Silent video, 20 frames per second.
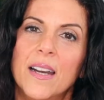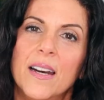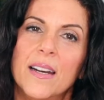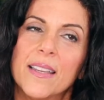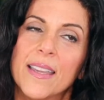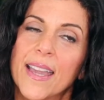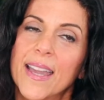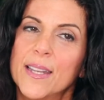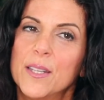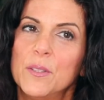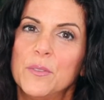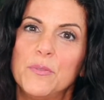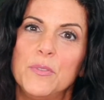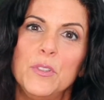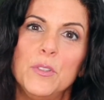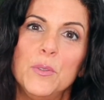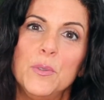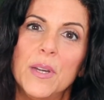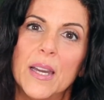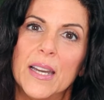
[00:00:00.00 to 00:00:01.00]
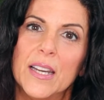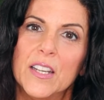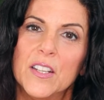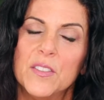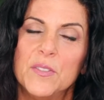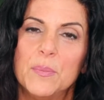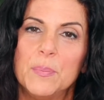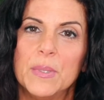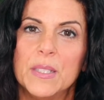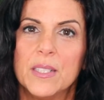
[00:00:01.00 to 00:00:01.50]
Again, if you
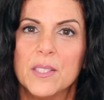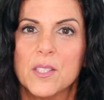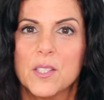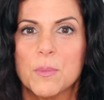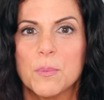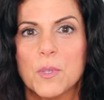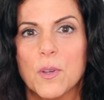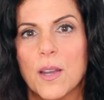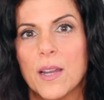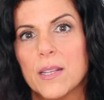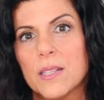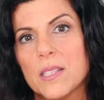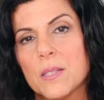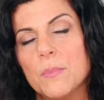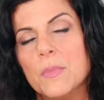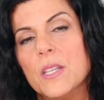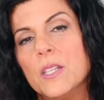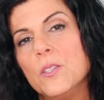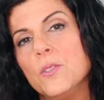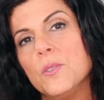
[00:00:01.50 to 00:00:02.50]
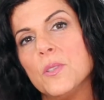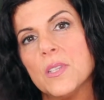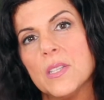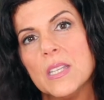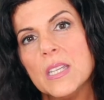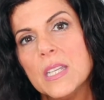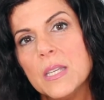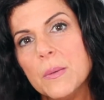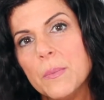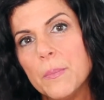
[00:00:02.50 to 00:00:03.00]
have been subscribed to me and you
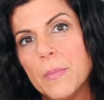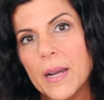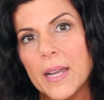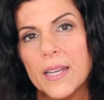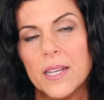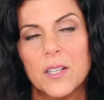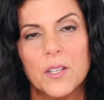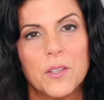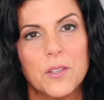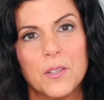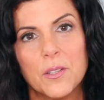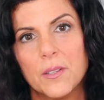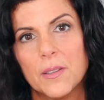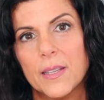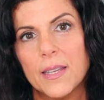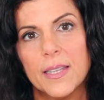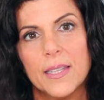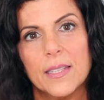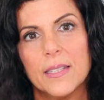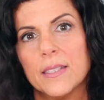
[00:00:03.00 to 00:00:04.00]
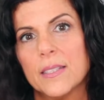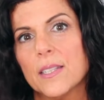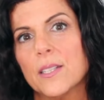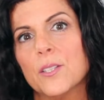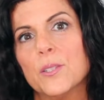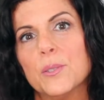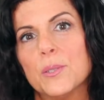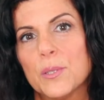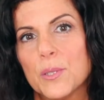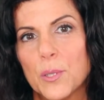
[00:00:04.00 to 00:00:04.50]
see my other like, you
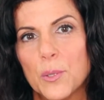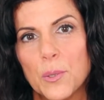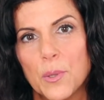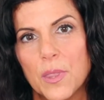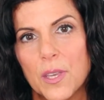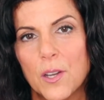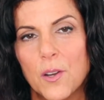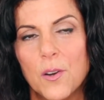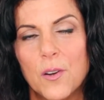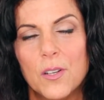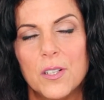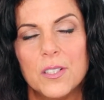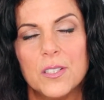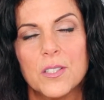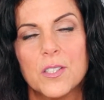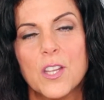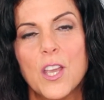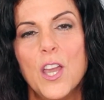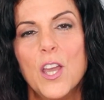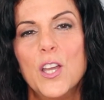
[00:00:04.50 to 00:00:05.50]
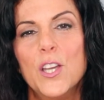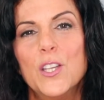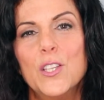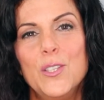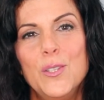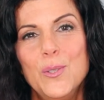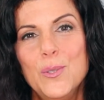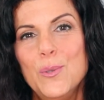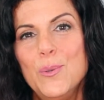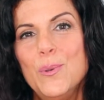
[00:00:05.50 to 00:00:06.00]
know, clothing hauls,
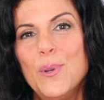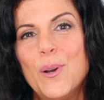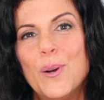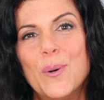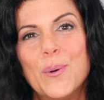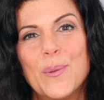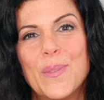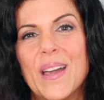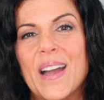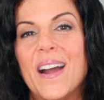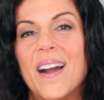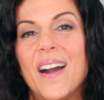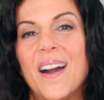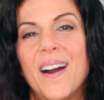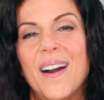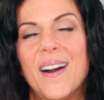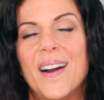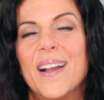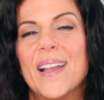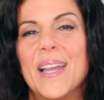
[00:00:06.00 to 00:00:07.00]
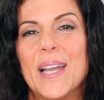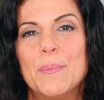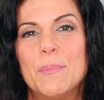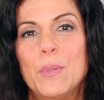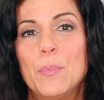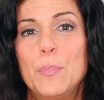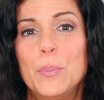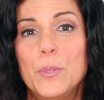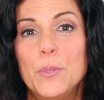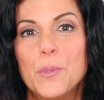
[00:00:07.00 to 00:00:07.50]
you know that I am a
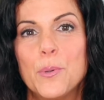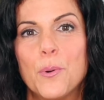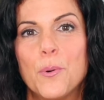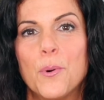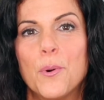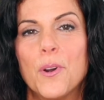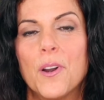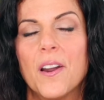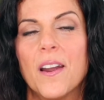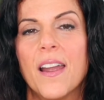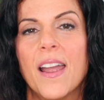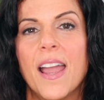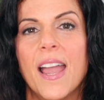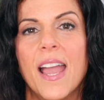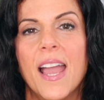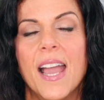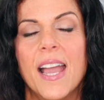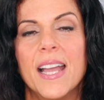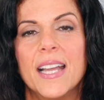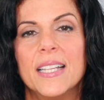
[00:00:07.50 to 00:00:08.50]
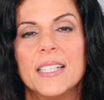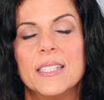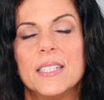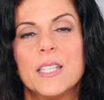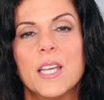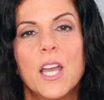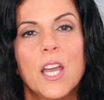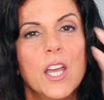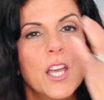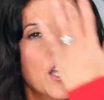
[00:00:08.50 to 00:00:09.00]
boot whore and
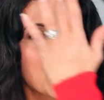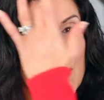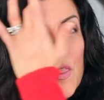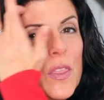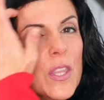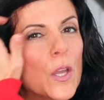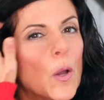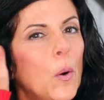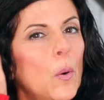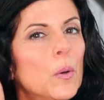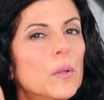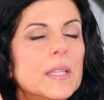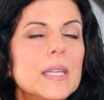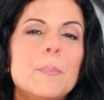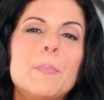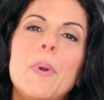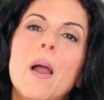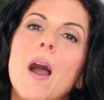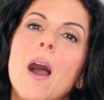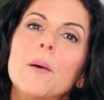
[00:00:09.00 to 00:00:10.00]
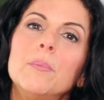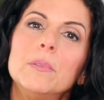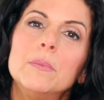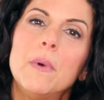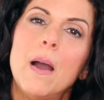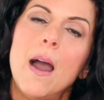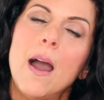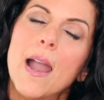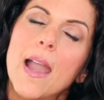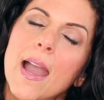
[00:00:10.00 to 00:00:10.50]
the only problem
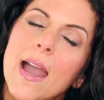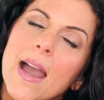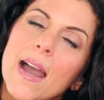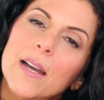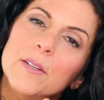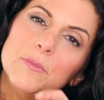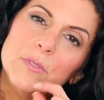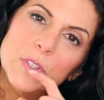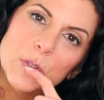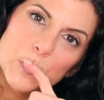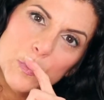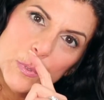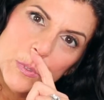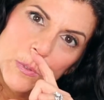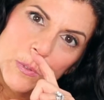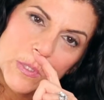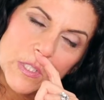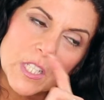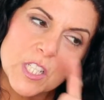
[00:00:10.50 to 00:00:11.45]
I have with boots,